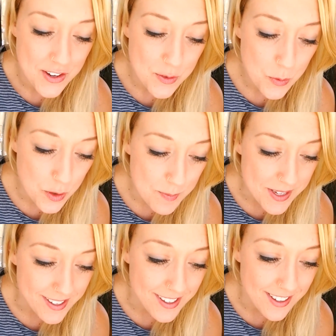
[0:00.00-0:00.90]

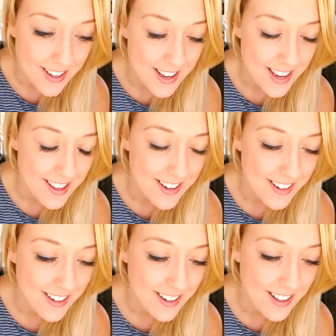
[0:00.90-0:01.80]
woman.
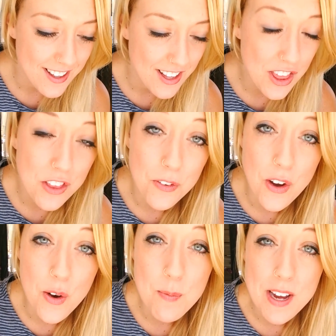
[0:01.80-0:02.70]
And
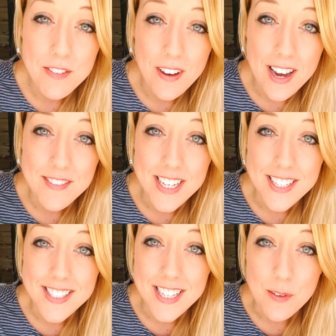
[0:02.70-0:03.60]
throughout my 5-day
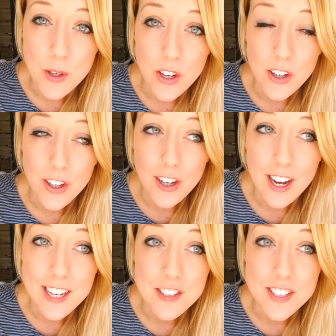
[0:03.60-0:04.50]
stay with her,
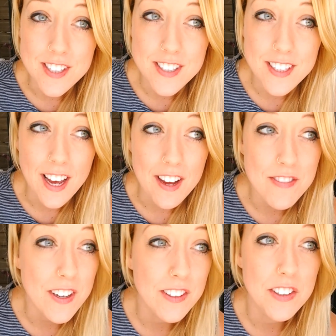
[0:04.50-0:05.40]
I
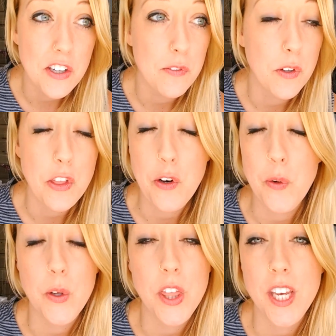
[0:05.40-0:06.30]
fell in love with the
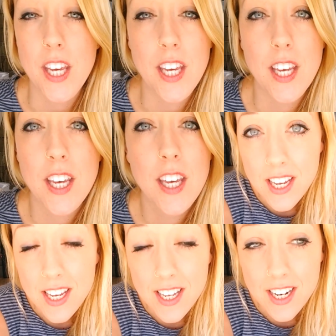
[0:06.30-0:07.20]
whole thing.
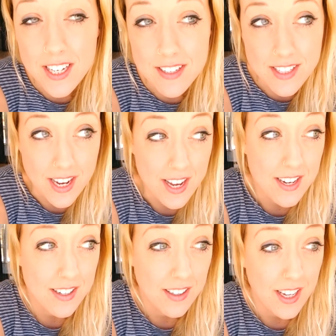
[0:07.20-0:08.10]
And I
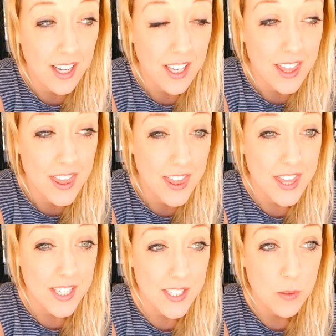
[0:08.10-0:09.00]
decided, like,
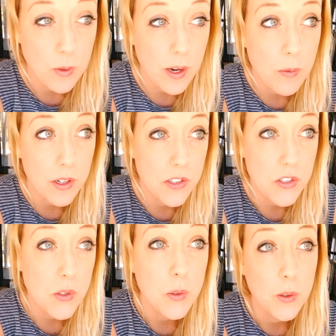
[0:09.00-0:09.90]
this is what I want to
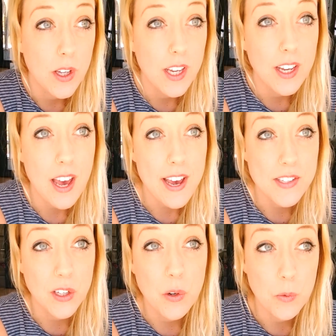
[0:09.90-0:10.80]
do, like, as
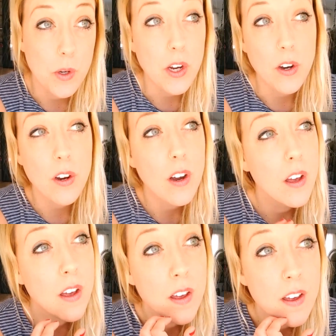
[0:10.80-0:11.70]
a career,
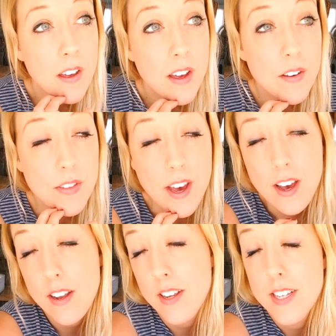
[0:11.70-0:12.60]
if
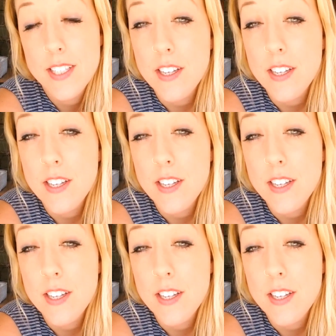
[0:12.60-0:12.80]
that is